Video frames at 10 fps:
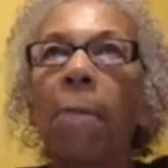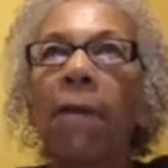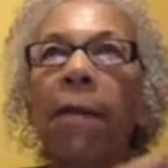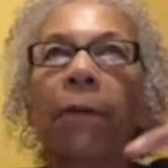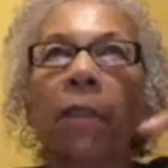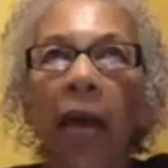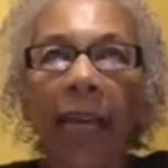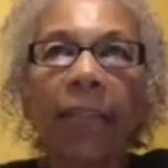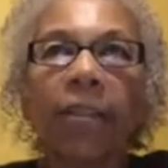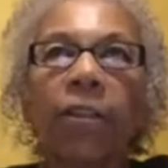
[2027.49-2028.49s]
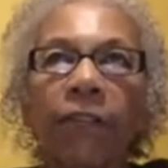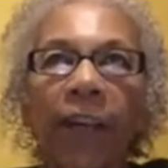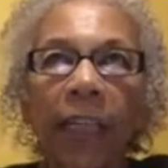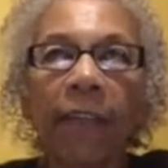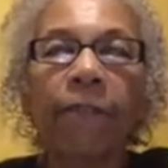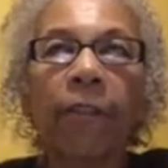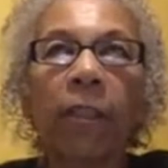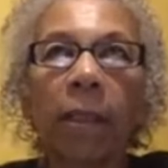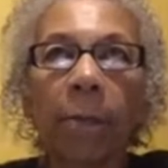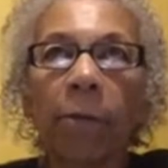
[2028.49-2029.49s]
people like those fighting for
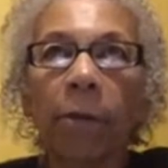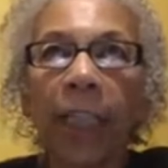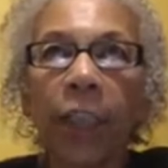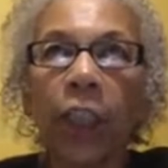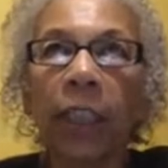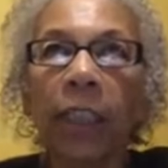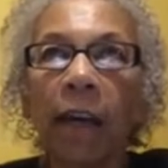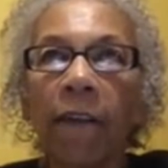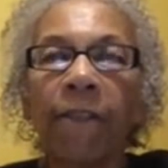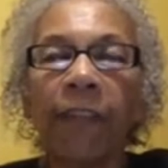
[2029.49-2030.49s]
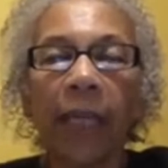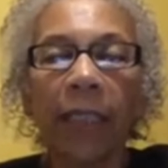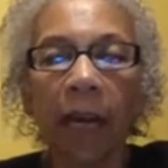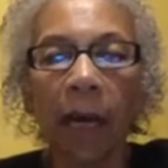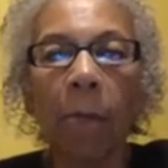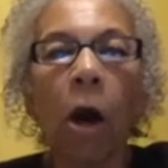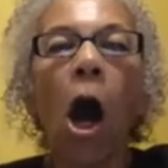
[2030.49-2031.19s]
the liberation of Vietnam,